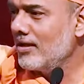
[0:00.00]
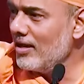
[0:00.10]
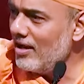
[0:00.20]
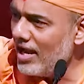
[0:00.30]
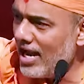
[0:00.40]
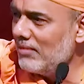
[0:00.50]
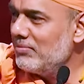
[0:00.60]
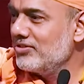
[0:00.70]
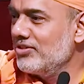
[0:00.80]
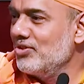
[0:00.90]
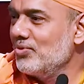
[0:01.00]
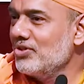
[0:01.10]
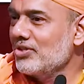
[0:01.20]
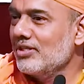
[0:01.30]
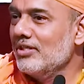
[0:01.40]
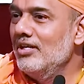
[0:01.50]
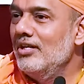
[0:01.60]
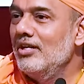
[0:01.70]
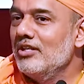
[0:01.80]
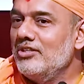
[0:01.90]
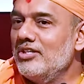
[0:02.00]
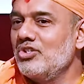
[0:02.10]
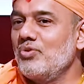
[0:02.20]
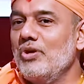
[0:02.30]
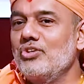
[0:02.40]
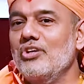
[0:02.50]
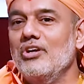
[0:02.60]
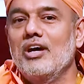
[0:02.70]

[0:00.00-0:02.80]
Can I help the situation? This question